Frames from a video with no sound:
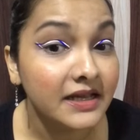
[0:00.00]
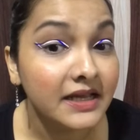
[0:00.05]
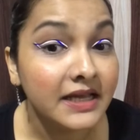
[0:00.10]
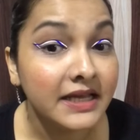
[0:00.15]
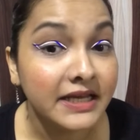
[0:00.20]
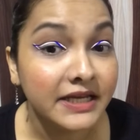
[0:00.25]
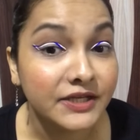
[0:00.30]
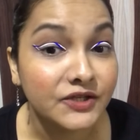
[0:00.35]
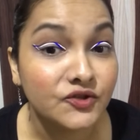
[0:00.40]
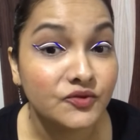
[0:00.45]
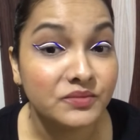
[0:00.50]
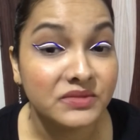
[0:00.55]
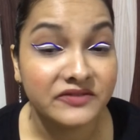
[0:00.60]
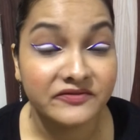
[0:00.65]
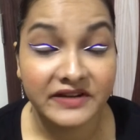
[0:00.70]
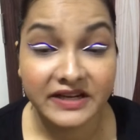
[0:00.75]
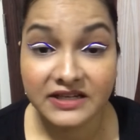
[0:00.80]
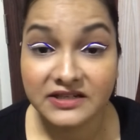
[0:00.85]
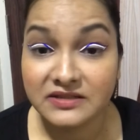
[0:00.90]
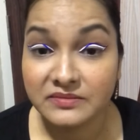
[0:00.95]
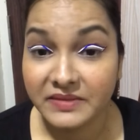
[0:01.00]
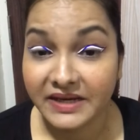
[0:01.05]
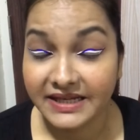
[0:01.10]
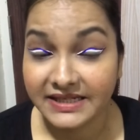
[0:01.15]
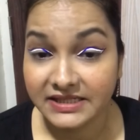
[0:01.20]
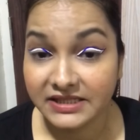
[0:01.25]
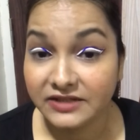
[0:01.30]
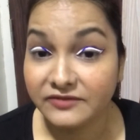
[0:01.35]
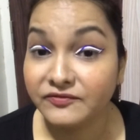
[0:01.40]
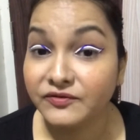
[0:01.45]
it to be very
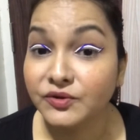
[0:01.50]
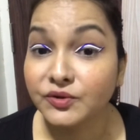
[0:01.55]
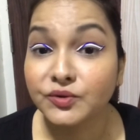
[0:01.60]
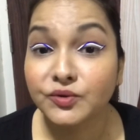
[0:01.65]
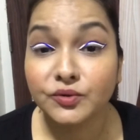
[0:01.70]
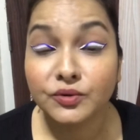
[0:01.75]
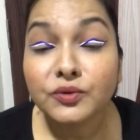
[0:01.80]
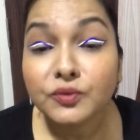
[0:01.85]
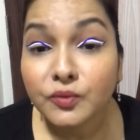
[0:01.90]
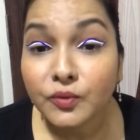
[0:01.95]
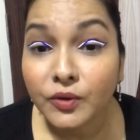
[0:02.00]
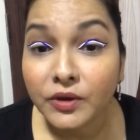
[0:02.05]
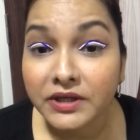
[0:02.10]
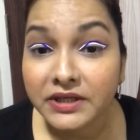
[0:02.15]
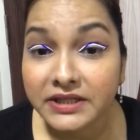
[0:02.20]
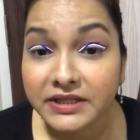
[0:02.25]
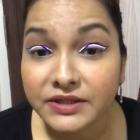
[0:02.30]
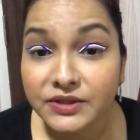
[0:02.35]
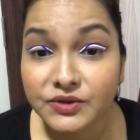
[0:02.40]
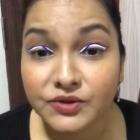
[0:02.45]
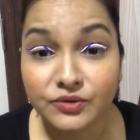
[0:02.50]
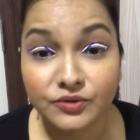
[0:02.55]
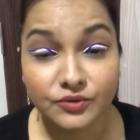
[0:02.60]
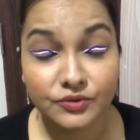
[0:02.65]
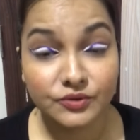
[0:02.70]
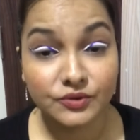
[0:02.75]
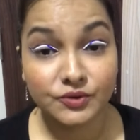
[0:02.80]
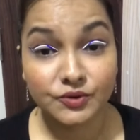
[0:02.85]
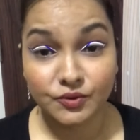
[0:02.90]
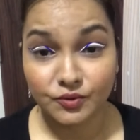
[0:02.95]
dramatic. If you don't want it to
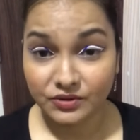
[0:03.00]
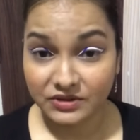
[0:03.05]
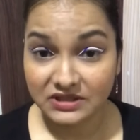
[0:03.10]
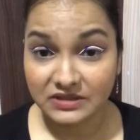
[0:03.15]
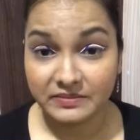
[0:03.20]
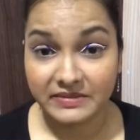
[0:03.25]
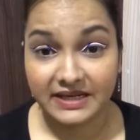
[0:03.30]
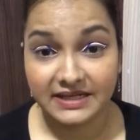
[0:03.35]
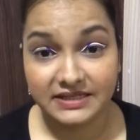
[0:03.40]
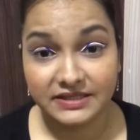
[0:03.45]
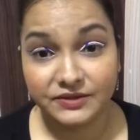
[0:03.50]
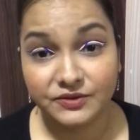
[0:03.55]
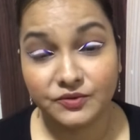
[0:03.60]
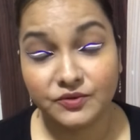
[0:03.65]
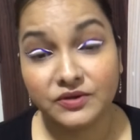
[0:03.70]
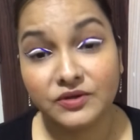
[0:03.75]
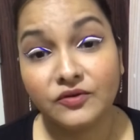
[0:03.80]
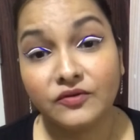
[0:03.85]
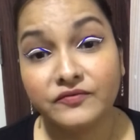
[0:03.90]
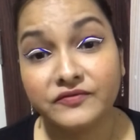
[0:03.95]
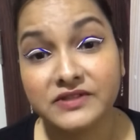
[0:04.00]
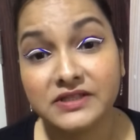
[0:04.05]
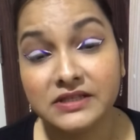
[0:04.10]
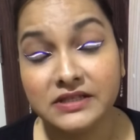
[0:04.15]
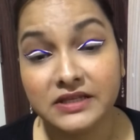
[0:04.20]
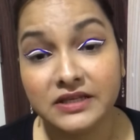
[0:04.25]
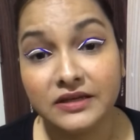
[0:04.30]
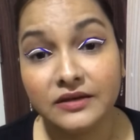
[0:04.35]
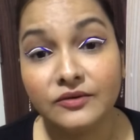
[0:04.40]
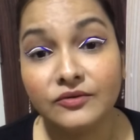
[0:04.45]
look so dramatic, you can
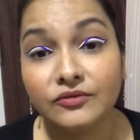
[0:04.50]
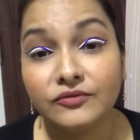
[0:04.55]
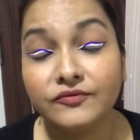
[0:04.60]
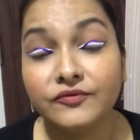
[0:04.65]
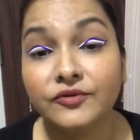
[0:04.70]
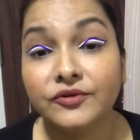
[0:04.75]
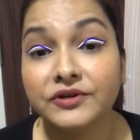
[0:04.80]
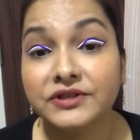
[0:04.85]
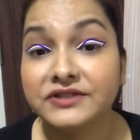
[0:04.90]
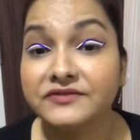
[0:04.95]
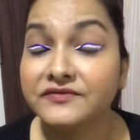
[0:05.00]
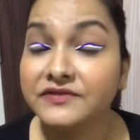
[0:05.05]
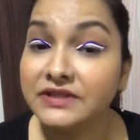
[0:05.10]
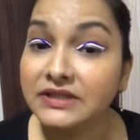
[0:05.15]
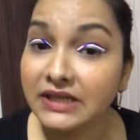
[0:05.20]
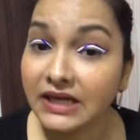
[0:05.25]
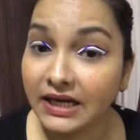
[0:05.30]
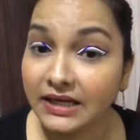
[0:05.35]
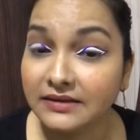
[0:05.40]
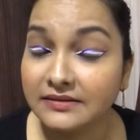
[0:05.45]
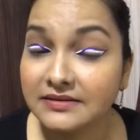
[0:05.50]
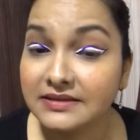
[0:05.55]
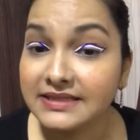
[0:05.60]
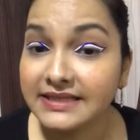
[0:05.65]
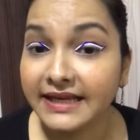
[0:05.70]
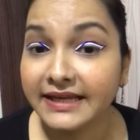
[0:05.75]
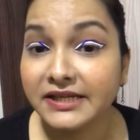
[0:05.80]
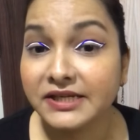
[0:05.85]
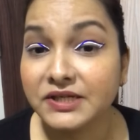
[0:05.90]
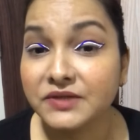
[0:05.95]
obviously go for different colors
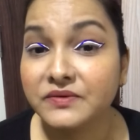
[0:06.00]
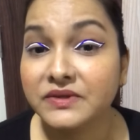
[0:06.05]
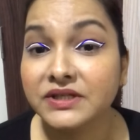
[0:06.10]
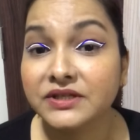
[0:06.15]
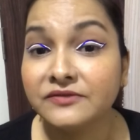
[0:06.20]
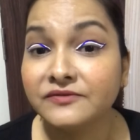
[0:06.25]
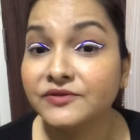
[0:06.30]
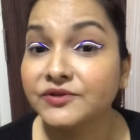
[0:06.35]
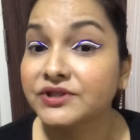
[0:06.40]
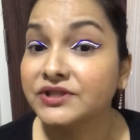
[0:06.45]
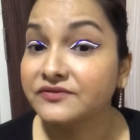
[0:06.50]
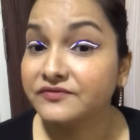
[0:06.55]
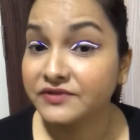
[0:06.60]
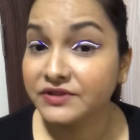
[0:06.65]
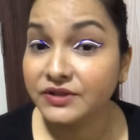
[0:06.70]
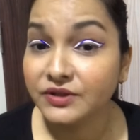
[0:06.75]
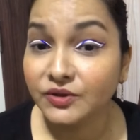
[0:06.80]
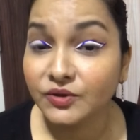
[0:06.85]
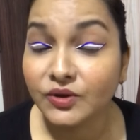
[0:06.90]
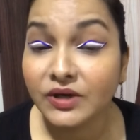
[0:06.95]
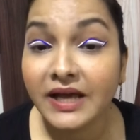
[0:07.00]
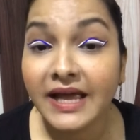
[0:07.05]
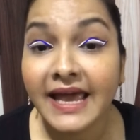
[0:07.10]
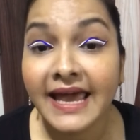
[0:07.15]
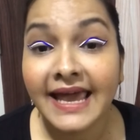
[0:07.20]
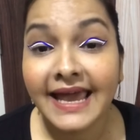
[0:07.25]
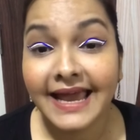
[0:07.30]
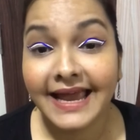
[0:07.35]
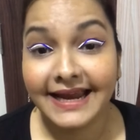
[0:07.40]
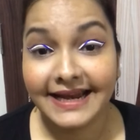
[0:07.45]
and it will give you a different look.
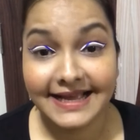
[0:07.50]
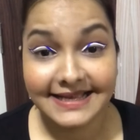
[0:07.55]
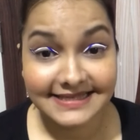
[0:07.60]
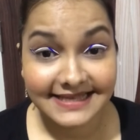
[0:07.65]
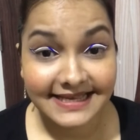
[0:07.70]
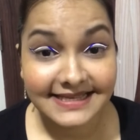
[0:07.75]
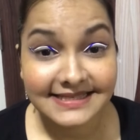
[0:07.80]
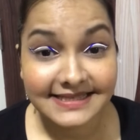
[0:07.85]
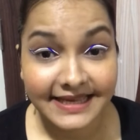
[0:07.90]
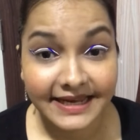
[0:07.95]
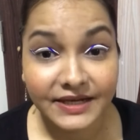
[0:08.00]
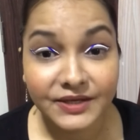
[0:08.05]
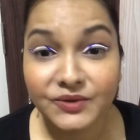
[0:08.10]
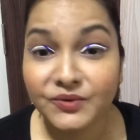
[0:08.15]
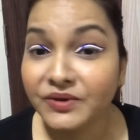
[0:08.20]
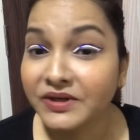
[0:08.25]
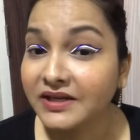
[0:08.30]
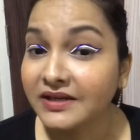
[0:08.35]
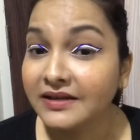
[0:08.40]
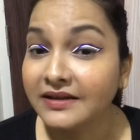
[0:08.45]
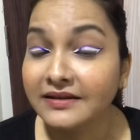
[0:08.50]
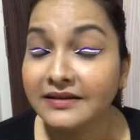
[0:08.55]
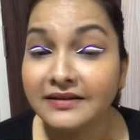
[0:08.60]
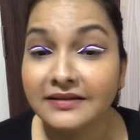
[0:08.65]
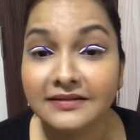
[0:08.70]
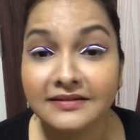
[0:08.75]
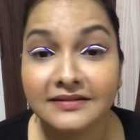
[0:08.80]
And as I said, you can